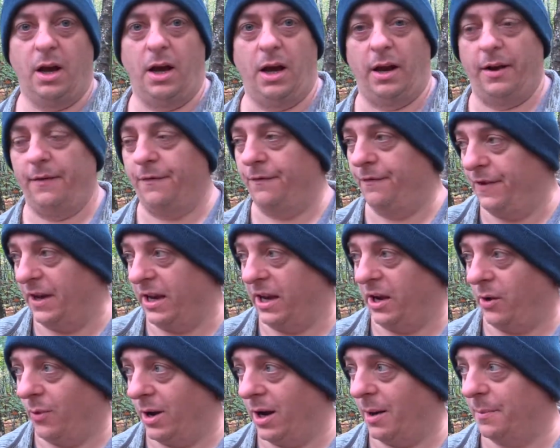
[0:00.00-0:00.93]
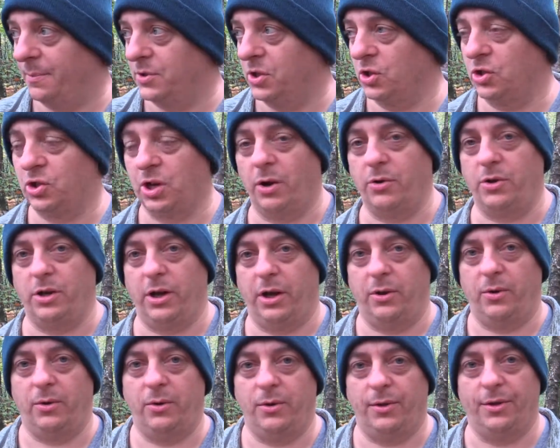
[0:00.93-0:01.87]
a video up to show
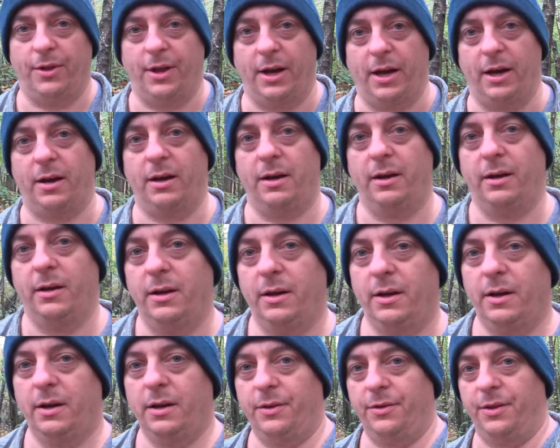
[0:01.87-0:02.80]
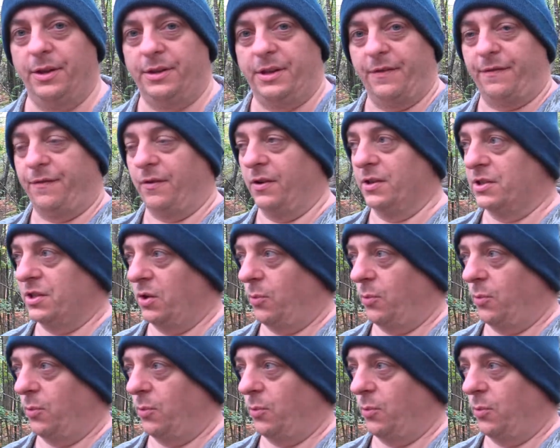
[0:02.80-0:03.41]
you that the difference.